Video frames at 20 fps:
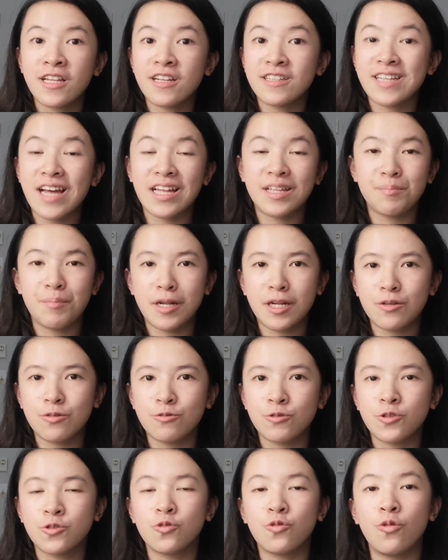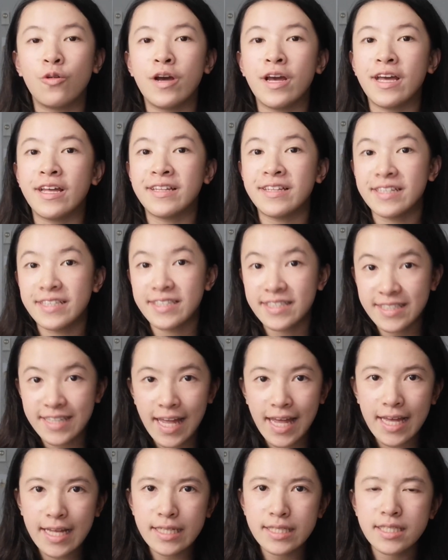attend medical school in the
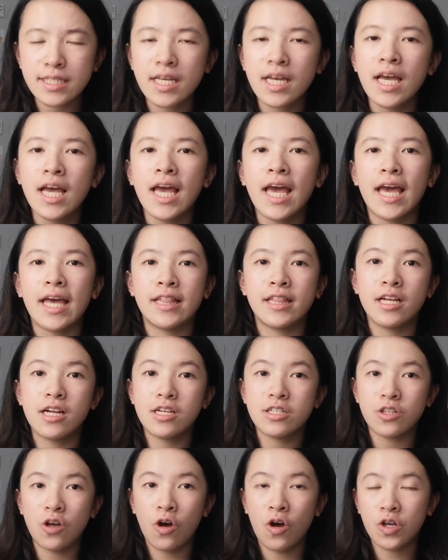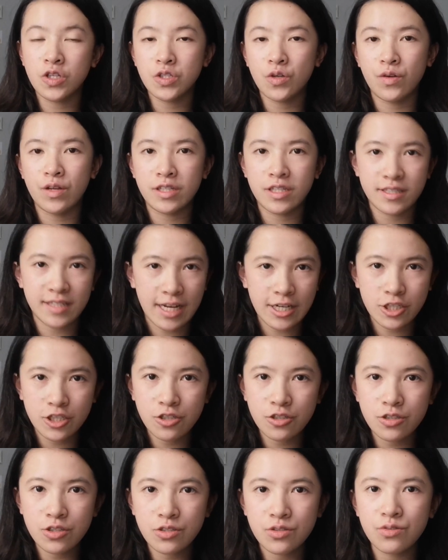States. And there's also
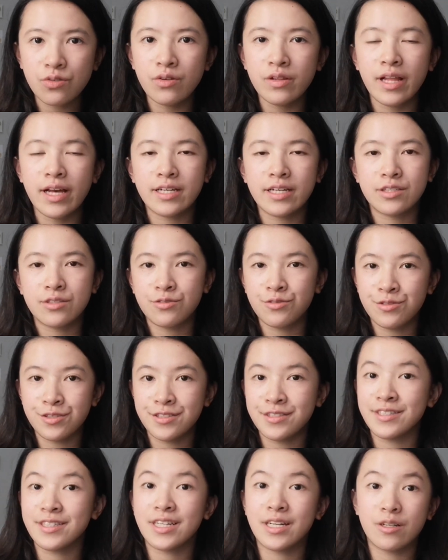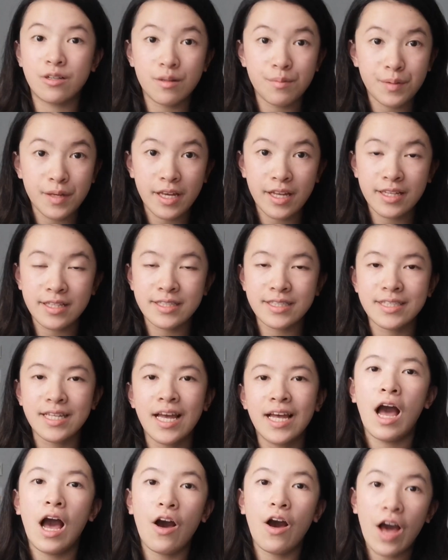international school, like schools in the Caribbean.
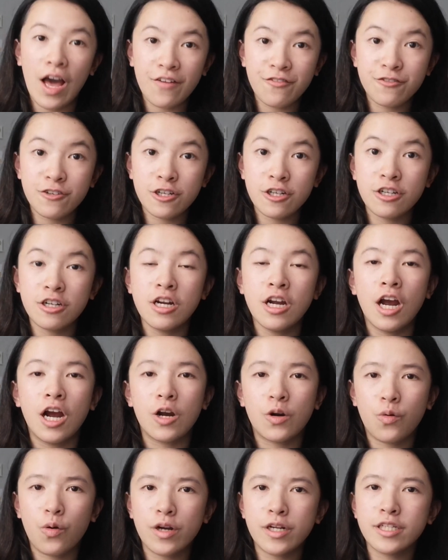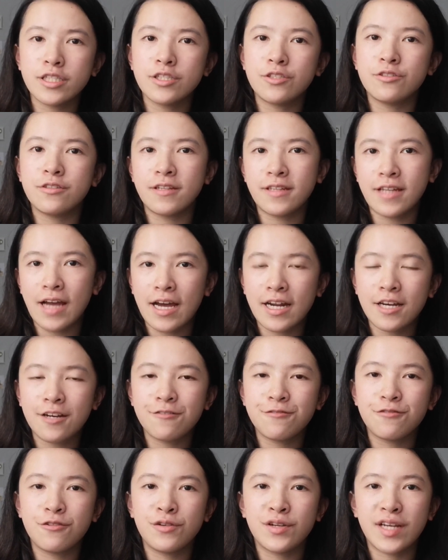However, according to
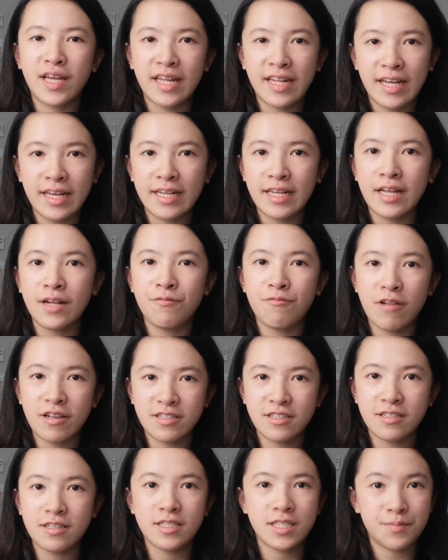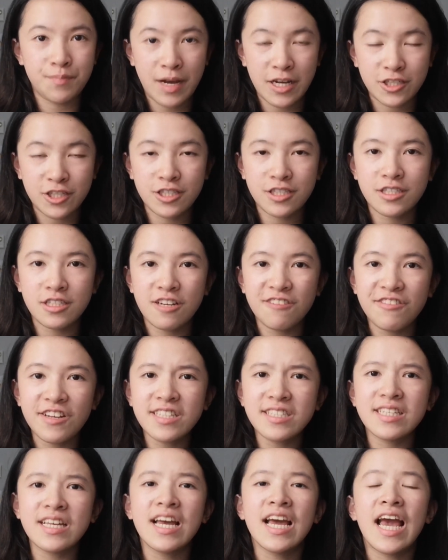data from Canadian Resident Matching
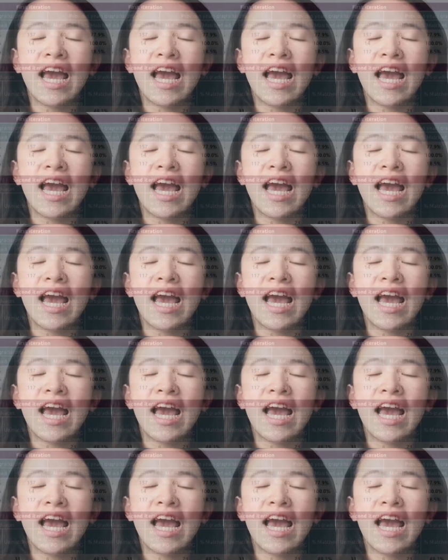Service,